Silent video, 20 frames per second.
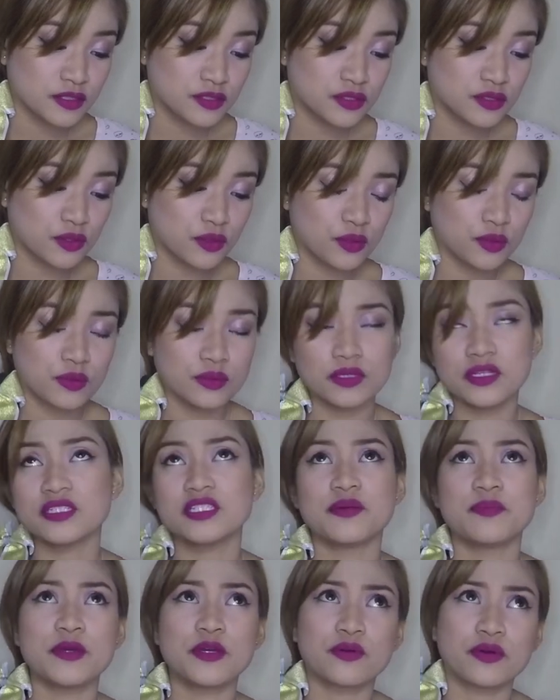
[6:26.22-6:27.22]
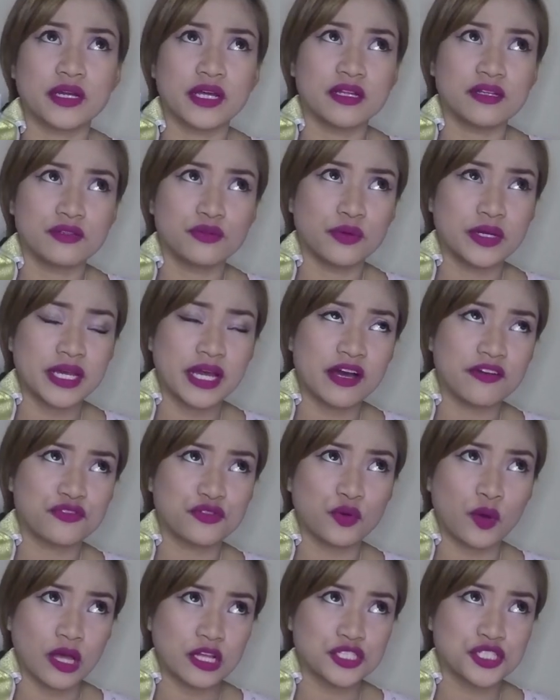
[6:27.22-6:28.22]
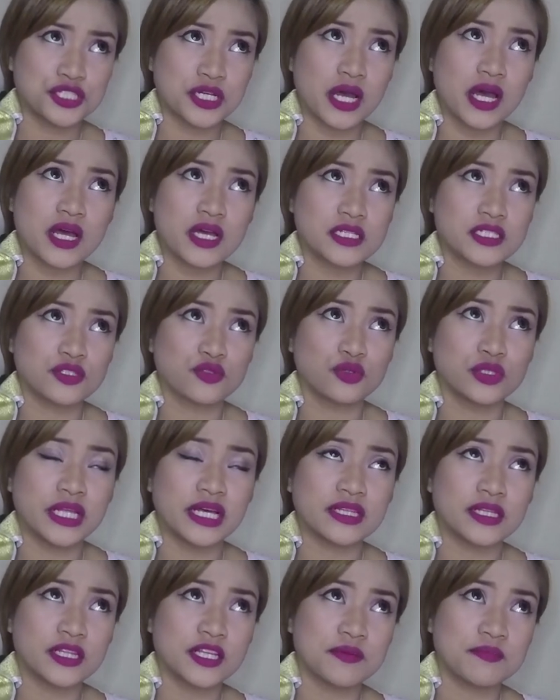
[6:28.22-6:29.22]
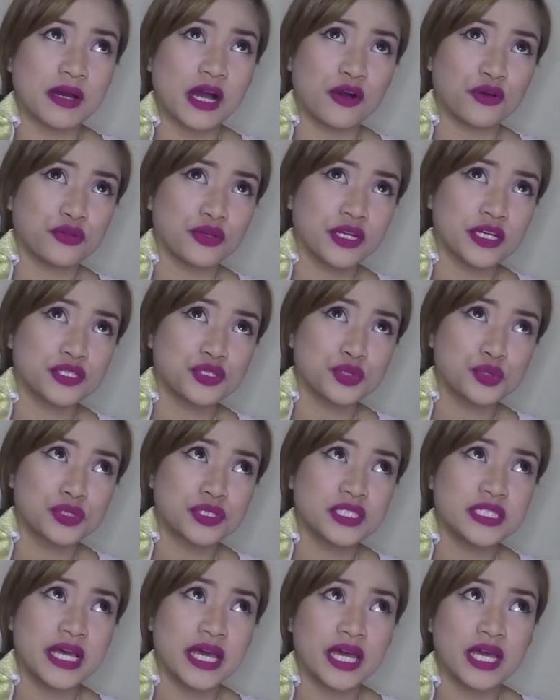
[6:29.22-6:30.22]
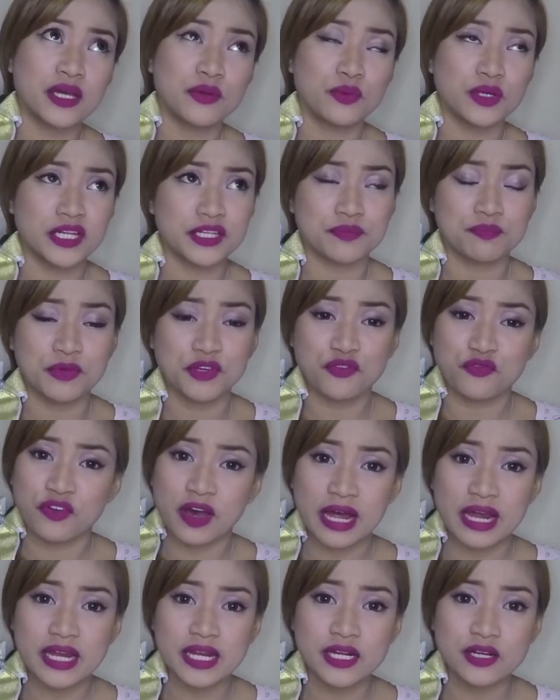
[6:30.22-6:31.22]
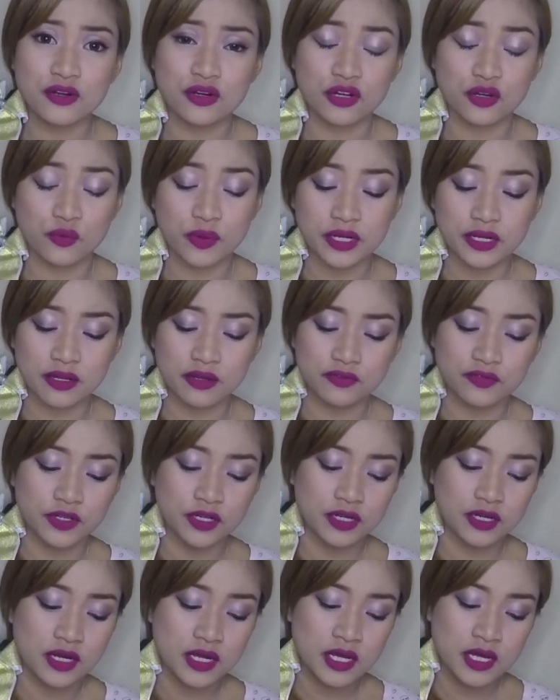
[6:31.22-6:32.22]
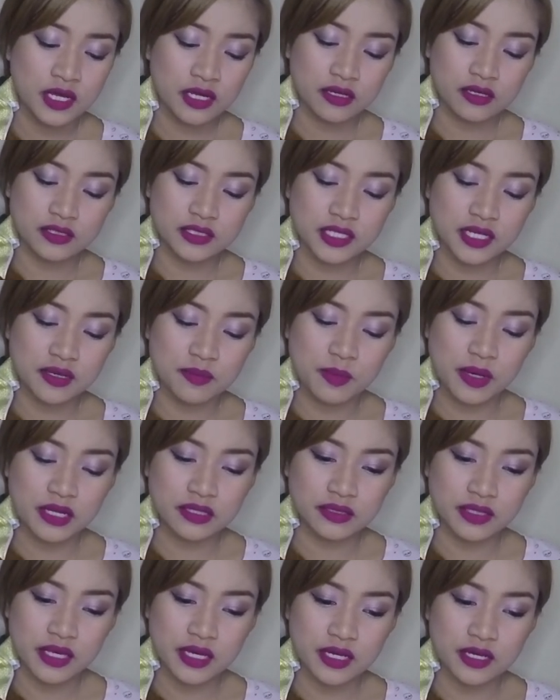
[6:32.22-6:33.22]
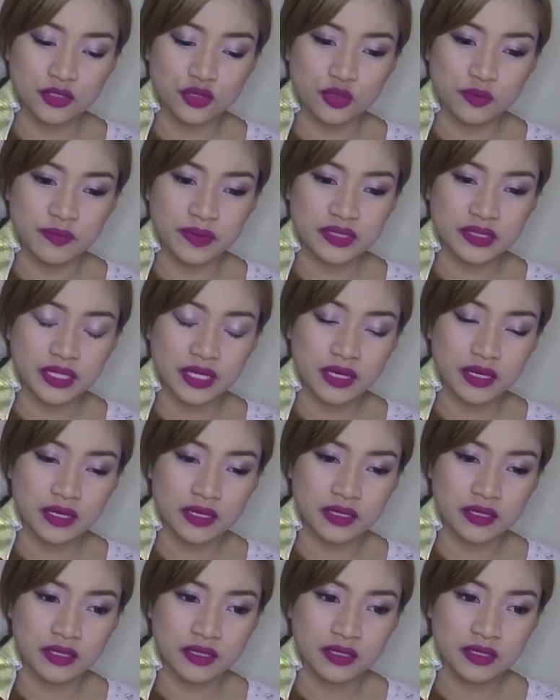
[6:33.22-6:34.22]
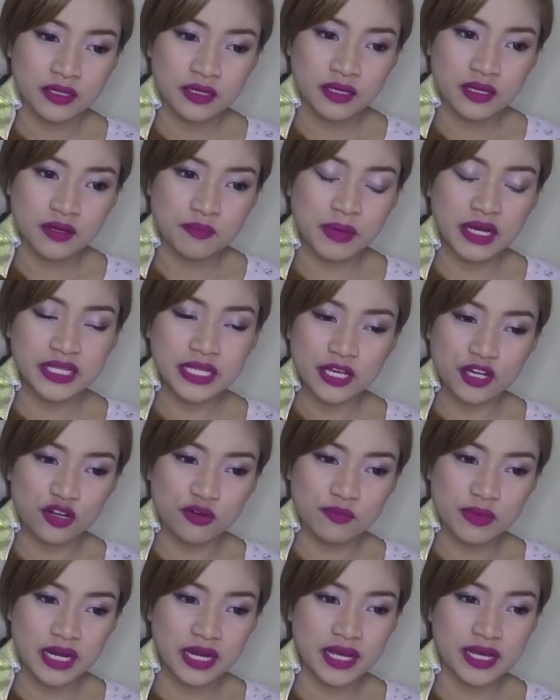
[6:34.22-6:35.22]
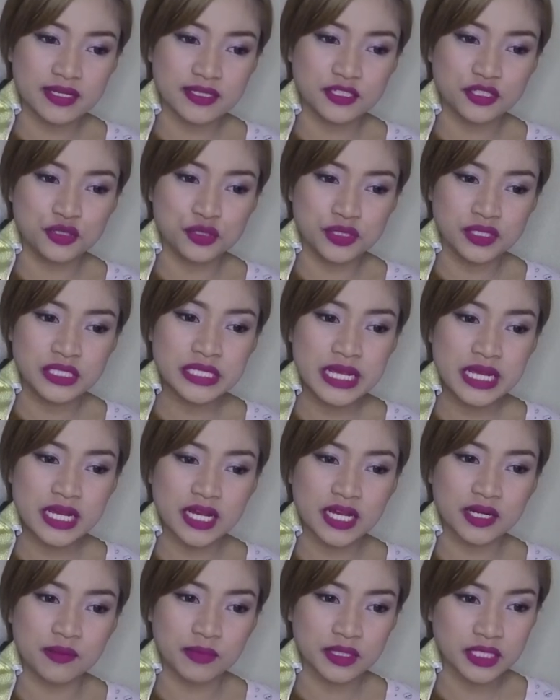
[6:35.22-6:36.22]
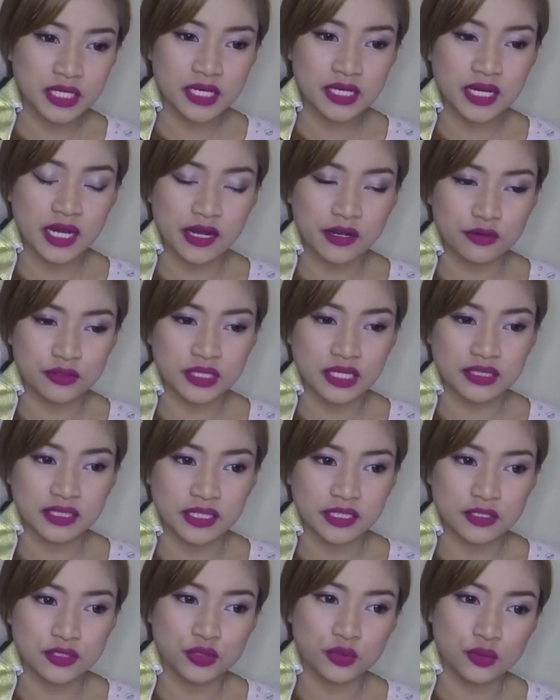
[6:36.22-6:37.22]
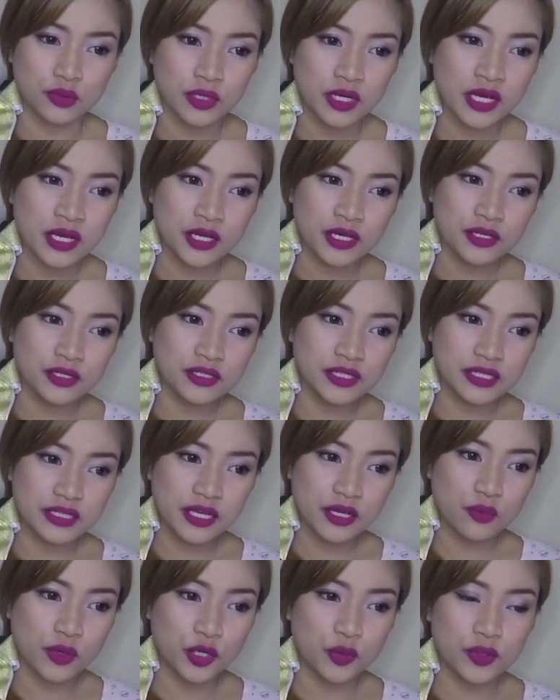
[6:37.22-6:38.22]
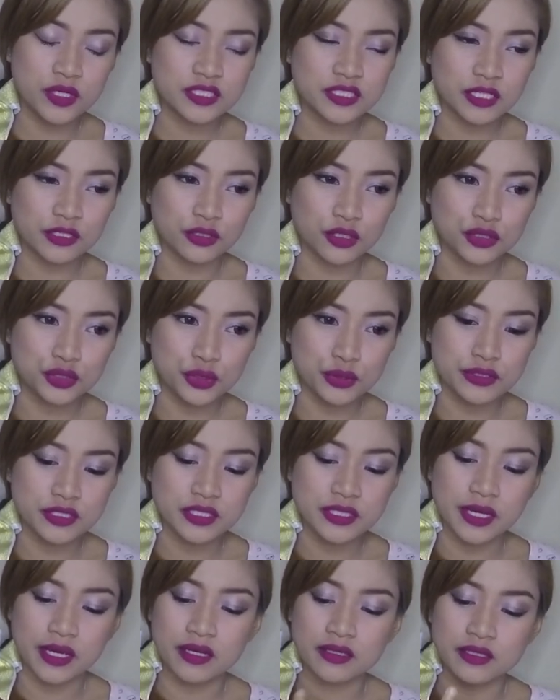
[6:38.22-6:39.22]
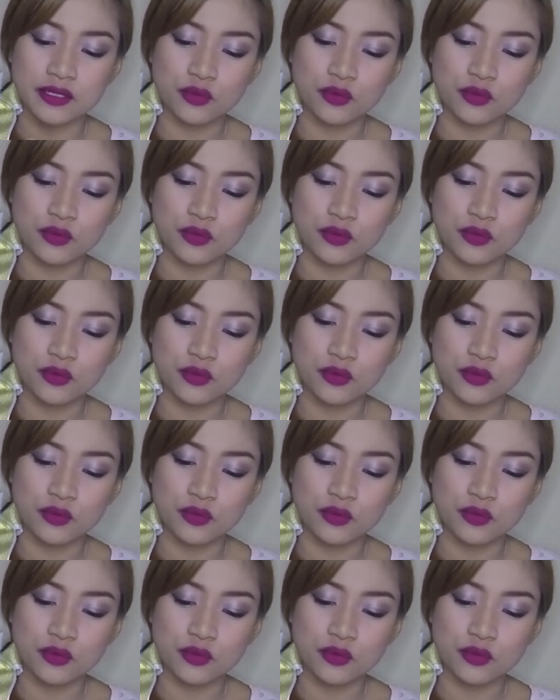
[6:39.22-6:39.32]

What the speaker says: So, isipin ko rin, do I have to adjust kung dadating ba ako doon ng Tuesday? Will it be fine or whatever? Kasi Monday ka dumating. Monday ka umalis, Tuesday ka ng madaling araw dati. So, the day one will start on Tuesday.